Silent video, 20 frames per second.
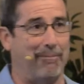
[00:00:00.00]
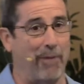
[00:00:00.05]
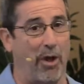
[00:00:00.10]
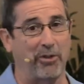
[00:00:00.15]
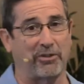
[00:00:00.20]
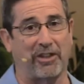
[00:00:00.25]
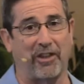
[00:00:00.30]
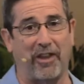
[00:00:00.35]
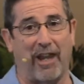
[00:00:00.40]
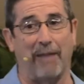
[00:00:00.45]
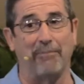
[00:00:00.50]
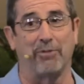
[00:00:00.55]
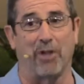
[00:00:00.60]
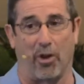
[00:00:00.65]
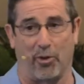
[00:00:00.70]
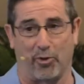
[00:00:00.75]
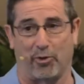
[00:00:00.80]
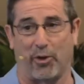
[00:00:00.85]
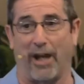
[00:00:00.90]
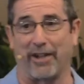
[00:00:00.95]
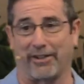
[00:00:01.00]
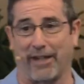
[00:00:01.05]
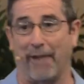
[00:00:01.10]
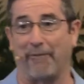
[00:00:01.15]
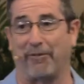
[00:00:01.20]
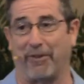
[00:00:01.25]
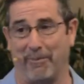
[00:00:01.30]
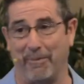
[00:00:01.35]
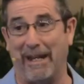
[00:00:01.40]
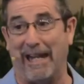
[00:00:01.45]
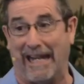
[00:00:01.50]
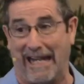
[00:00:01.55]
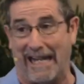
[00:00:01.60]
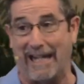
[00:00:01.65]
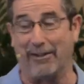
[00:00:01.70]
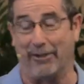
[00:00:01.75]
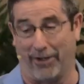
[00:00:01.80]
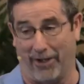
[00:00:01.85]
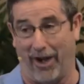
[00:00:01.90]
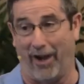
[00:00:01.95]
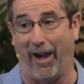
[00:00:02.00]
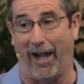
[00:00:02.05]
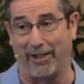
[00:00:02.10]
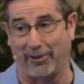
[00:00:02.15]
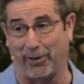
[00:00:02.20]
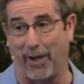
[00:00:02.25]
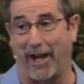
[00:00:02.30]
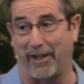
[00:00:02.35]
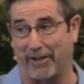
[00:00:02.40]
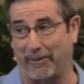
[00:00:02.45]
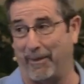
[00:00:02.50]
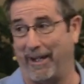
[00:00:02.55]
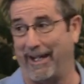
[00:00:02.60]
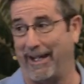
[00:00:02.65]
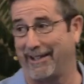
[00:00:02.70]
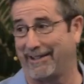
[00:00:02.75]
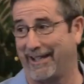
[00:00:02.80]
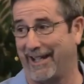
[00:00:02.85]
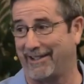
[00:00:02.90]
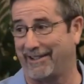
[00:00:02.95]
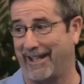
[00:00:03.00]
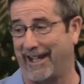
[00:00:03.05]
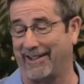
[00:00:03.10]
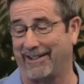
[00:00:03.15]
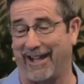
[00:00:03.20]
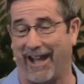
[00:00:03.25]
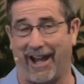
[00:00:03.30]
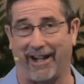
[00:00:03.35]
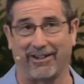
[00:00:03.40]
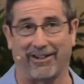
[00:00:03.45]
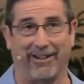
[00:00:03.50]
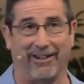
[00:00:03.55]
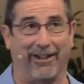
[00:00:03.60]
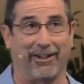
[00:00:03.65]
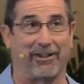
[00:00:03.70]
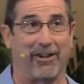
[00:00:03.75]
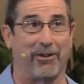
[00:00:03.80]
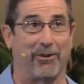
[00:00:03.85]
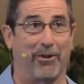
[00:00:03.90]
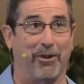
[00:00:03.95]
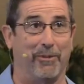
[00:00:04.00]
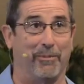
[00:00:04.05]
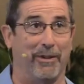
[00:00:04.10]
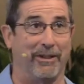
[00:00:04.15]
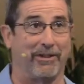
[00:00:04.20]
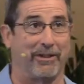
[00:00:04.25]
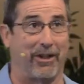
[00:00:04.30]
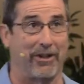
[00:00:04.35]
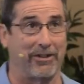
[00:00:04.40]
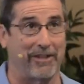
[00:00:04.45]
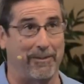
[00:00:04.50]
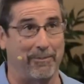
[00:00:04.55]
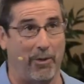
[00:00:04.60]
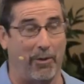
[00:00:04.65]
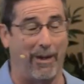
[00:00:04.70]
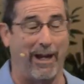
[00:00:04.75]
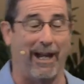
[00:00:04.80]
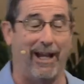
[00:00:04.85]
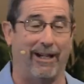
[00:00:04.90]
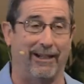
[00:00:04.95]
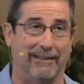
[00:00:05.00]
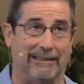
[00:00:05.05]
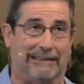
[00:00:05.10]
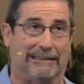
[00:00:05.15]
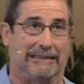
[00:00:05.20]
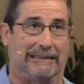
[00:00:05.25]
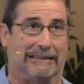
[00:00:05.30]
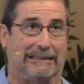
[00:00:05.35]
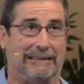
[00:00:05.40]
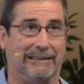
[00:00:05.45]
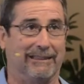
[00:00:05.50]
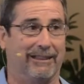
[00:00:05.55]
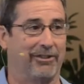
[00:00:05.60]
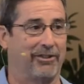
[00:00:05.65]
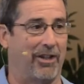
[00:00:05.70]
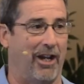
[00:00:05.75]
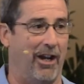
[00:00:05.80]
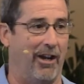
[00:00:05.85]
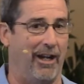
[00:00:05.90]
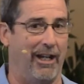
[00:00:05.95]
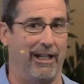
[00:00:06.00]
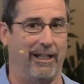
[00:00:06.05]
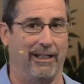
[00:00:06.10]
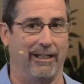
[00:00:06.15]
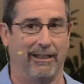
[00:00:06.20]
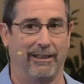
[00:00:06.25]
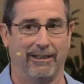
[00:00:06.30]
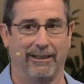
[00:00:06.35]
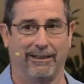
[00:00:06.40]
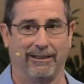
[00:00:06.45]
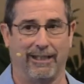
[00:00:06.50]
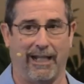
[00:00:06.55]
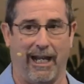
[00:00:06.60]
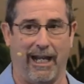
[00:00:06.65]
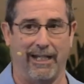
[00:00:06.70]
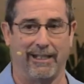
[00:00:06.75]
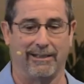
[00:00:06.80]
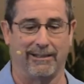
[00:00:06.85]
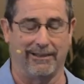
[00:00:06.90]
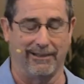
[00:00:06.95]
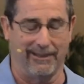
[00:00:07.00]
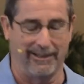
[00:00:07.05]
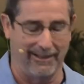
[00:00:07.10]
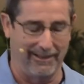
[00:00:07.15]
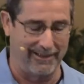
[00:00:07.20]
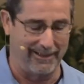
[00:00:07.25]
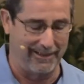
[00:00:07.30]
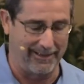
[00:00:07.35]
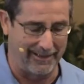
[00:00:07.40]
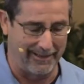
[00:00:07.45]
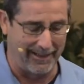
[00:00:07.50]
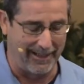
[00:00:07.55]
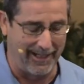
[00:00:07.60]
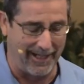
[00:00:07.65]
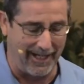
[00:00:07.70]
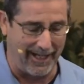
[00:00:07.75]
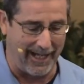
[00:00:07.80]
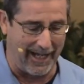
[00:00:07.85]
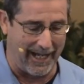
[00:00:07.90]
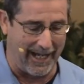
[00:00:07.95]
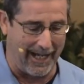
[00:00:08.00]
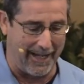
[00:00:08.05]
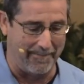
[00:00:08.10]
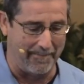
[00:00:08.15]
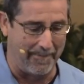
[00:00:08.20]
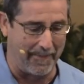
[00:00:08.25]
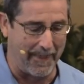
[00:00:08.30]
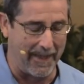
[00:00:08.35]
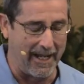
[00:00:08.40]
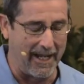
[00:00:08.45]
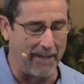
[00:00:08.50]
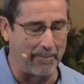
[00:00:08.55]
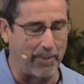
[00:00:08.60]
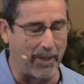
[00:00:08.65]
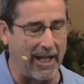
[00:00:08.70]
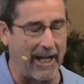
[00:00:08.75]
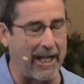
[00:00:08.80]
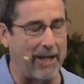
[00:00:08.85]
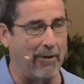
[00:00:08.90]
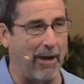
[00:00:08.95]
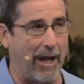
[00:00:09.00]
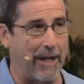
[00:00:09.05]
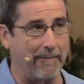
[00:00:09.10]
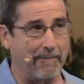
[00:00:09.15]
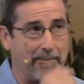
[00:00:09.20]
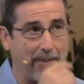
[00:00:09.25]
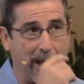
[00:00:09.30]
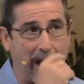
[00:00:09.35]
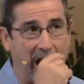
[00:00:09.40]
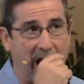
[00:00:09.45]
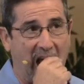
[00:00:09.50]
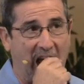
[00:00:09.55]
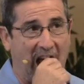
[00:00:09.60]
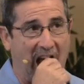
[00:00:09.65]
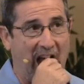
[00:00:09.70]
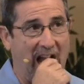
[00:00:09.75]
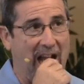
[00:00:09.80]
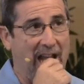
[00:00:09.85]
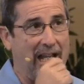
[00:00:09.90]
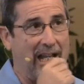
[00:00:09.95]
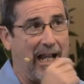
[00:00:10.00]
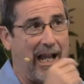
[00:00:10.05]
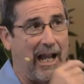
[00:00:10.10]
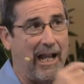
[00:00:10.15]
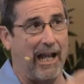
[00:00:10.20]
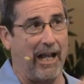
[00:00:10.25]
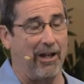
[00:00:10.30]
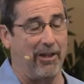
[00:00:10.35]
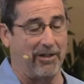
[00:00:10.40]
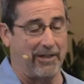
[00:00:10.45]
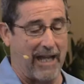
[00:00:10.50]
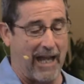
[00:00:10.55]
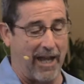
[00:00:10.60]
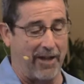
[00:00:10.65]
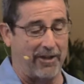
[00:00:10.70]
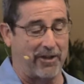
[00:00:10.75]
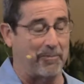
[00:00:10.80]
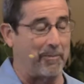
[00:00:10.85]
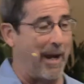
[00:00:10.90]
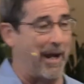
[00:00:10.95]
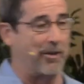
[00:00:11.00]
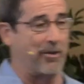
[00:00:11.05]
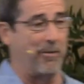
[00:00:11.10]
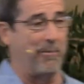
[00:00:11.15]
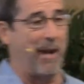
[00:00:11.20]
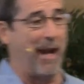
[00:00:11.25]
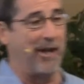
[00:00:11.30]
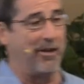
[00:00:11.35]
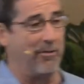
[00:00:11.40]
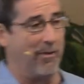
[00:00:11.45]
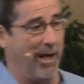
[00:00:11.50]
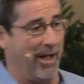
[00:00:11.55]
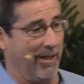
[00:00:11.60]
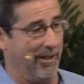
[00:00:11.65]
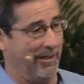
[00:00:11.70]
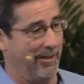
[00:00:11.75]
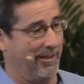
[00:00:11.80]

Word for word: most of them don't dress up for me either, all right? Trust me, it's, it's, it's not a good looking group on Thursday morning. Well, sorry, guys. Um, but anyway, uh, I, I, look down, it's Mike Dermanuel.